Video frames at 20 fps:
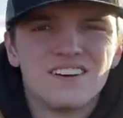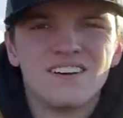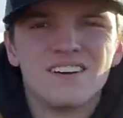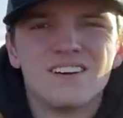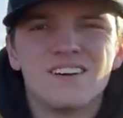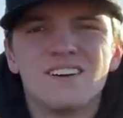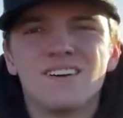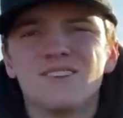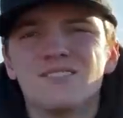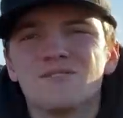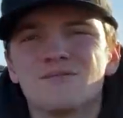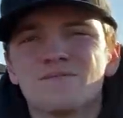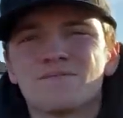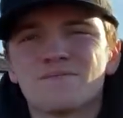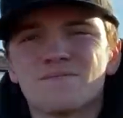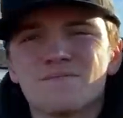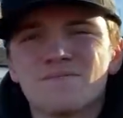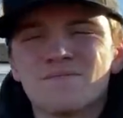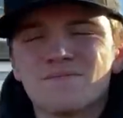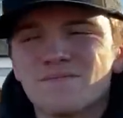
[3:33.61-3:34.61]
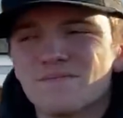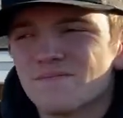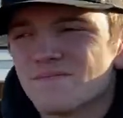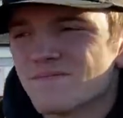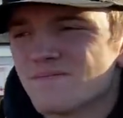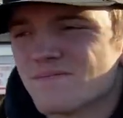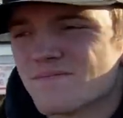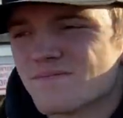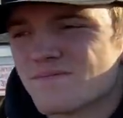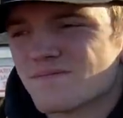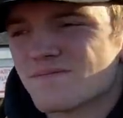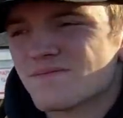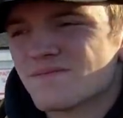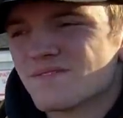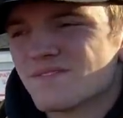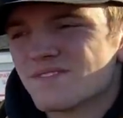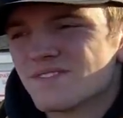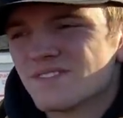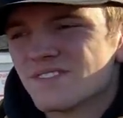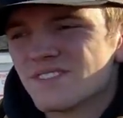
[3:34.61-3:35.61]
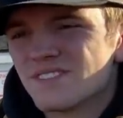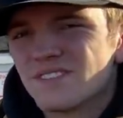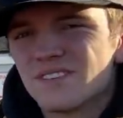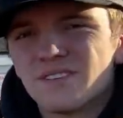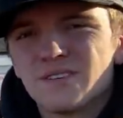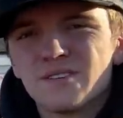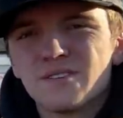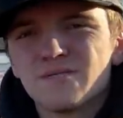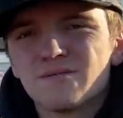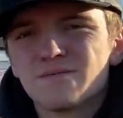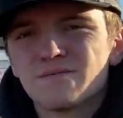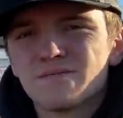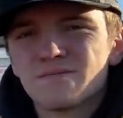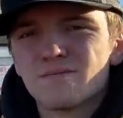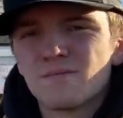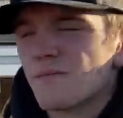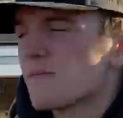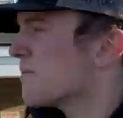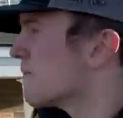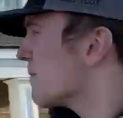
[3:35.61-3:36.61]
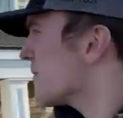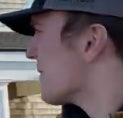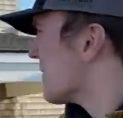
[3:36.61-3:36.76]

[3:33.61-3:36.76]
[no speech]